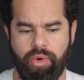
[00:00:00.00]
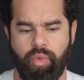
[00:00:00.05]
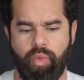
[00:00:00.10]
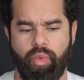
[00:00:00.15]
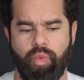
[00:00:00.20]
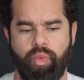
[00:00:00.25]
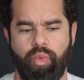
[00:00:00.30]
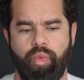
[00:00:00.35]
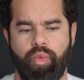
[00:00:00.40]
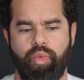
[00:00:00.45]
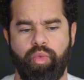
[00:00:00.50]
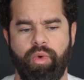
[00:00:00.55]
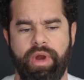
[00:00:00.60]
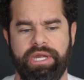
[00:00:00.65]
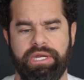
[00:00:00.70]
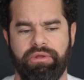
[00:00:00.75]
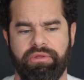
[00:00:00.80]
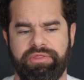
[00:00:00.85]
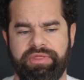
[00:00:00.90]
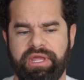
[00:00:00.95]

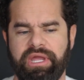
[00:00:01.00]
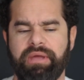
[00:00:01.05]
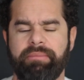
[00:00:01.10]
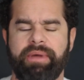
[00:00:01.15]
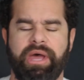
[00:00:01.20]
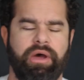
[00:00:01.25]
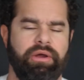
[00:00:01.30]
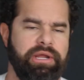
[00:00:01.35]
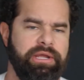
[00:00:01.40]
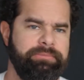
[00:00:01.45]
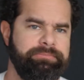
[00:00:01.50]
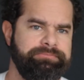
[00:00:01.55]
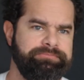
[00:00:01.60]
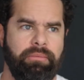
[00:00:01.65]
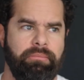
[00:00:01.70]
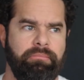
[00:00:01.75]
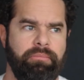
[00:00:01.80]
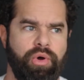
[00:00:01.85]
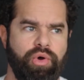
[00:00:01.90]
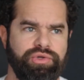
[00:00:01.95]
When you think about it,
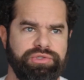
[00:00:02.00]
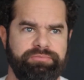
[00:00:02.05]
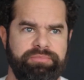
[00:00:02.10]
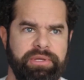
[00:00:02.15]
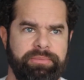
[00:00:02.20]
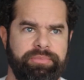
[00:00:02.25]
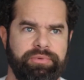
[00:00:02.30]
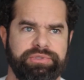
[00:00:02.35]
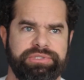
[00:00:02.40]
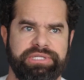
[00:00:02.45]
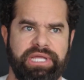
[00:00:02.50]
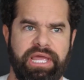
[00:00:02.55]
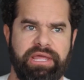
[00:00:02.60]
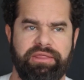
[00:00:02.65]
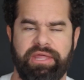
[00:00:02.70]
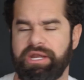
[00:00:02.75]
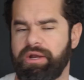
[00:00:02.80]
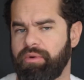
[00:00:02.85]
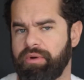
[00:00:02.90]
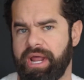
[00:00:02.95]
most people say
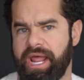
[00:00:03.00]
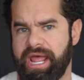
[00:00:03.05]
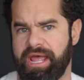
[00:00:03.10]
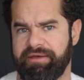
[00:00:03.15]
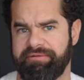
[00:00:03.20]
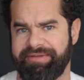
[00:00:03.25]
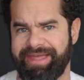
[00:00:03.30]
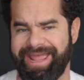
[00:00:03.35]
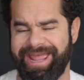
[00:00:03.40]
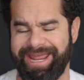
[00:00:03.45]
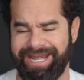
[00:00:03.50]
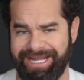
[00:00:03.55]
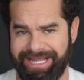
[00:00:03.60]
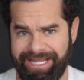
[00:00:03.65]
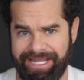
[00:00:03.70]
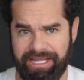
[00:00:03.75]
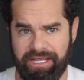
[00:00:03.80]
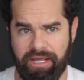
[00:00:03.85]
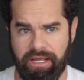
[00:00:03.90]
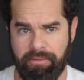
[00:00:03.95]
they don't have
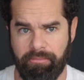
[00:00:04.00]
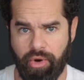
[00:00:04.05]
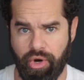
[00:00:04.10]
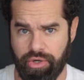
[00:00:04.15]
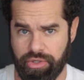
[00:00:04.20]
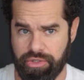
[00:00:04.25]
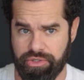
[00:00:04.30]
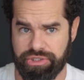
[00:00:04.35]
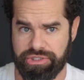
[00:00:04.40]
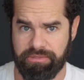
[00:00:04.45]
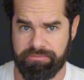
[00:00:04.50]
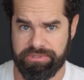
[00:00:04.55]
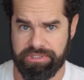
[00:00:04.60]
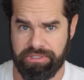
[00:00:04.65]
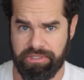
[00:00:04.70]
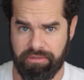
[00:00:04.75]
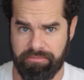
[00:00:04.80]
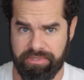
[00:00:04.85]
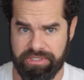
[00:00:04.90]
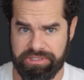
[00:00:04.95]
any partnerships
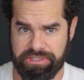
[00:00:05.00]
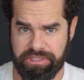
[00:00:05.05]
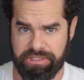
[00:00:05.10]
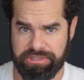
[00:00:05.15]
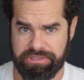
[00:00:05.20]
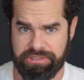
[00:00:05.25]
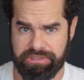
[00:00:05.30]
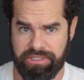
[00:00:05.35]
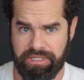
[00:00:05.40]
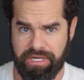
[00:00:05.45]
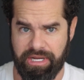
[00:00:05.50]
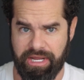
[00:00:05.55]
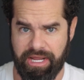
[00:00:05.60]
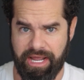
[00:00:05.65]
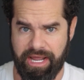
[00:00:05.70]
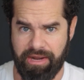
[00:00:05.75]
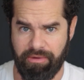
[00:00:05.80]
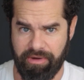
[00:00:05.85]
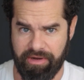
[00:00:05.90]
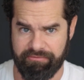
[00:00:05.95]
in their business.
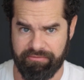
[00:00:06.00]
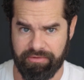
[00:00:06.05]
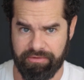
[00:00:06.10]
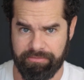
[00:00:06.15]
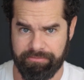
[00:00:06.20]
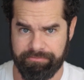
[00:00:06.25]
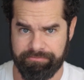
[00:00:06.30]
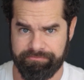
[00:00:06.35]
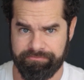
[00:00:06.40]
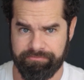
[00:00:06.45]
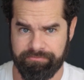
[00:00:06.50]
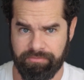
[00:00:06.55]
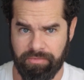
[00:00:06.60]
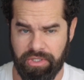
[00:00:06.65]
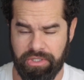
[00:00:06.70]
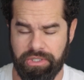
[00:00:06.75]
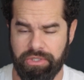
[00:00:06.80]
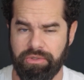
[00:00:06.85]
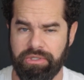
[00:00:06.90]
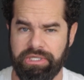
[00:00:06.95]
However,
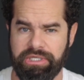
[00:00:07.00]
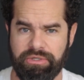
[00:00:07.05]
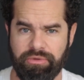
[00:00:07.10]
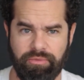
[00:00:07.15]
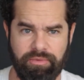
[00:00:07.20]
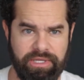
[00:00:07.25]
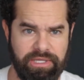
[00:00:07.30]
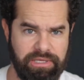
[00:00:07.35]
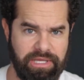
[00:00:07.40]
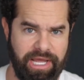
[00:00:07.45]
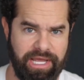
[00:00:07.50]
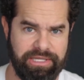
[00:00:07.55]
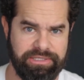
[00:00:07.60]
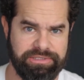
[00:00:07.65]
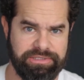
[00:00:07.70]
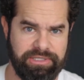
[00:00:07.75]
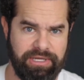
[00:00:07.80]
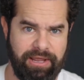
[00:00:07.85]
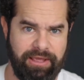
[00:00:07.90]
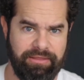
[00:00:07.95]
you need to
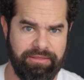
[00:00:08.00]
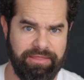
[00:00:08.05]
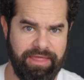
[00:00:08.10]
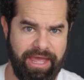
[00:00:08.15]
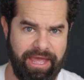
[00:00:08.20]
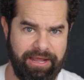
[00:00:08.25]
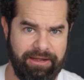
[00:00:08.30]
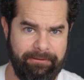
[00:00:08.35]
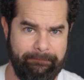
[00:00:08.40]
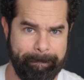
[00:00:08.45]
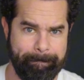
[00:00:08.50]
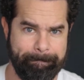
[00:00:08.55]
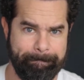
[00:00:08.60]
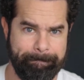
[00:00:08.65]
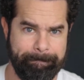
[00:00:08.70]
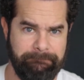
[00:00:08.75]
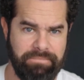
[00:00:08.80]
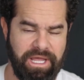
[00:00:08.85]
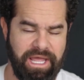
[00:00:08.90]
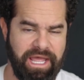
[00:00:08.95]
realize that
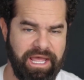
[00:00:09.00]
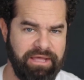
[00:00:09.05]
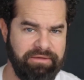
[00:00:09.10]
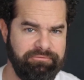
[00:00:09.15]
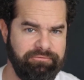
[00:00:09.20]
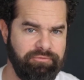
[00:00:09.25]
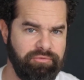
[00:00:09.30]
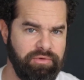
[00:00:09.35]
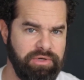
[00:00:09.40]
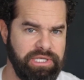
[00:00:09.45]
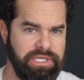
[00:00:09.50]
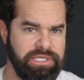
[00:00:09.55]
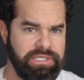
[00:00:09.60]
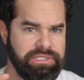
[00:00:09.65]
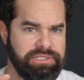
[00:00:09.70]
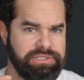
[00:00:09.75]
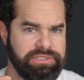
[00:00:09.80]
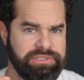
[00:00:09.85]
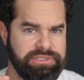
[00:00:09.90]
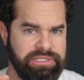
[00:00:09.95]
every
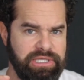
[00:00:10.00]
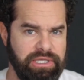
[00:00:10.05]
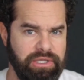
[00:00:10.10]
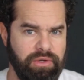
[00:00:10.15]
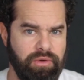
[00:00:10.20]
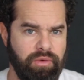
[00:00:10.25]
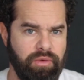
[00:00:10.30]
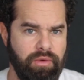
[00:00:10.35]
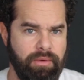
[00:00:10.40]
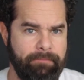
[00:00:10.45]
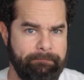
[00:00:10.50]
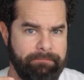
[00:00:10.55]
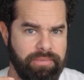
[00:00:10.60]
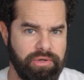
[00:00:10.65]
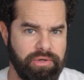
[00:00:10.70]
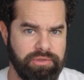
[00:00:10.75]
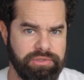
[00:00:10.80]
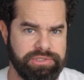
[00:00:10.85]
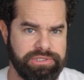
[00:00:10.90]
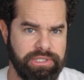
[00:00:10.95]
single
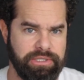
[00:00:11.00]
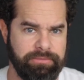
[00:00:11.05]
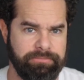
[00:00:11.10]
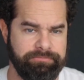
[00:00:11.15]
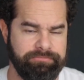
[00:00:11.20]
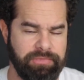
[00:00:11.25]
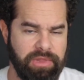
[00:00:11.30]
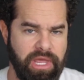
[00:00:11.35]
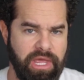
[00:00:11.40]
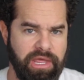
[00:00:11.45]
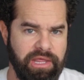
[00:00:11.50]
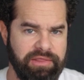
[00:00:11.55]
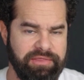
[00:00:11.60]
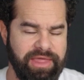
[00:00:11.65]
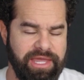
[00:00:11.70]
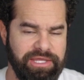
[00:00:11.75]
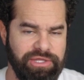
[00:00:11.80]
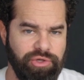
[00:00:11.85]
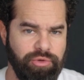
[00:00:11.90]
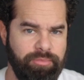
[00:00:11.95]
person
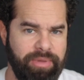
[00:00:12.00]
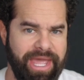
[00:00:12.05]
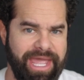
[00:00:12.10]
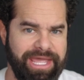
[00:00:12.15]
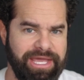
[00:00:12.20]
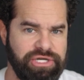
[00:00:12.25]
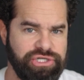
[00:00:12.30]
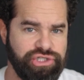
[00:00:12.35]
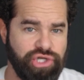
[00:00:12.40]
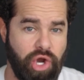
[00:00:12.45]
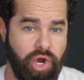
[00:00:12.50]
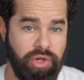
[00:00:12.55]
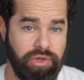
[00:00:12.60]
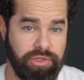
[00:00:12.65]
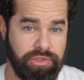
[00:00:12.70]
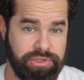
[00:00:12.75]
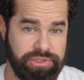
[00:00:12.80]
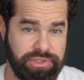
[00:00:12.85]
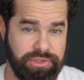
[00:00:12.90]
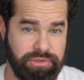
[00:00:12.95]
that you pay a
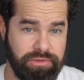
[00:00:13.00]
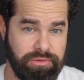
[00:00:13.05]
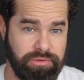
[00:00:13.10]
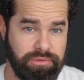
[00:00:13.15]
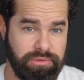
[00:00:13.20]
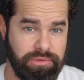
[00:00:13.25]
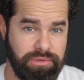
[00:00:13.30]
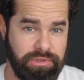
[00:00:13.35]
dollar to